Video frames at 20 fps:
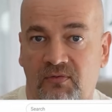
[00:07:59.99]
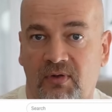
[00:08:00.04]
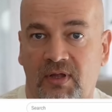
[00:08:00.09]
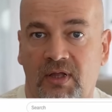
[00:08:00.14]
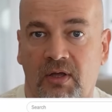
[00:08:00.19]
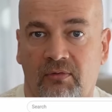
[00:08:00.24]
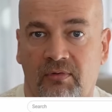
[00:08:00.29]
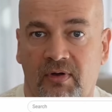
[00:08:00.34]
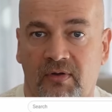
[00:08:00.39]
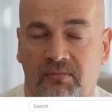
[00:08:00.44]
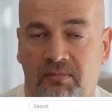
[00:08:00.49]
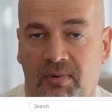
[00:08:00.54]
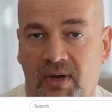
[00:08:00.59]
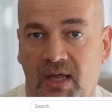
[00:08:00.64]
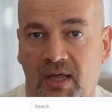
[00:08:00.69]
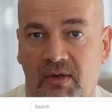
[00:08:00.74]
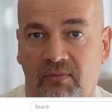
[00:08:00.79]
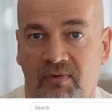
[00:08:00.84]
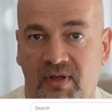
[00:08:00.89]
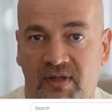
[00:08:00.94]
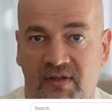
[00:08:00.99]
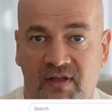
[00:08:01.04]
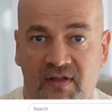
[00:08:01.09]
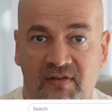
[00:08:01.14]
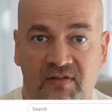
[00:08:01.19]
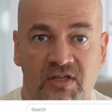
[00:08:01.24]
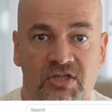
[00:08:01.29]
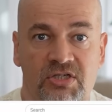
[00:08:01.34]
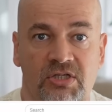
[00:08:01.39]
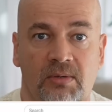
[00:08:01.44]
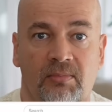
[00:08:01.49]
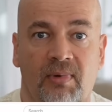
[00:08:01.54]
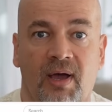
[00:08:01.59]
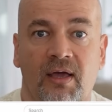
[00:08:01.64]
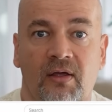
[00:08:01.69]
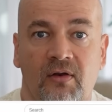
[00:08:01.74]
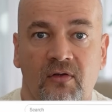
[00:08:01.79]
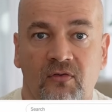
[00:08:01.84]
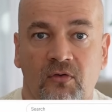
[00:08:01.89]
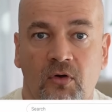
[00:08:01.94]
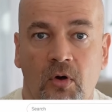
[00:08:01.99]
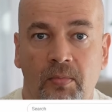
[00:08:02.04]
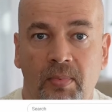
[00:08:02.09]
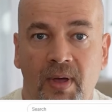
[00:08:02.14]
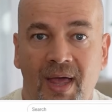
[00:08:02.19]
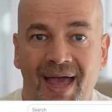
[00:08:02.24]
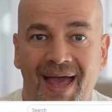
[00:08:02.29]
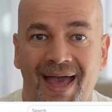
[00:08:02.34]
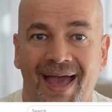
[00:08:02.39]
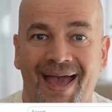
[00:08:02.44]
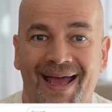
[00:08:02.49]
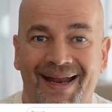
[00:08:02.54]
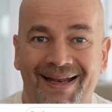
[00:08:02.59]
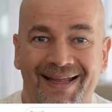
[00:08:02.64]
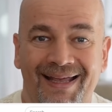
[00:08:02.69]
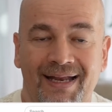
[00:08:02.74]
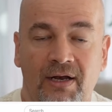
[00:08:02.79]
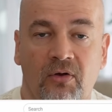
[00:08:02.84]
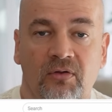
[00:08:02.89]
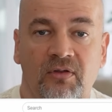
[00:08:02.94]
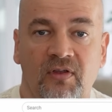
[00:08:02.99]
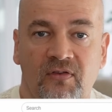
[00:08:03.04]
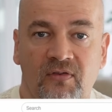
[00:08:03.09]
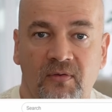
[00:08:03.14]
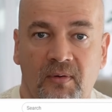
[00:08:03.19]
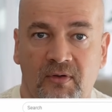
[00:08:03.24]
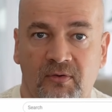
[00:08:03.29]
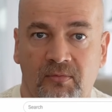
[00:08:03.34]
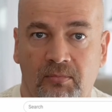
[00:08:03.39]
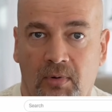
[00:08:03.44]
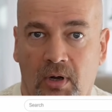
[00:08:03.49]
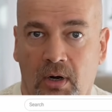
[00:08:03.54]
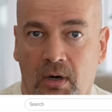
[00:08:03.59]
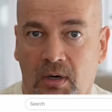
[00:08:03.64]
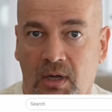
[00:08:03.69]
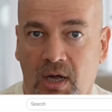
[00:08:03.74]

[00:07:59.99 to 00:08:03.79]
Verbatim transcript: video was playing with his digital microscope and he noticed some small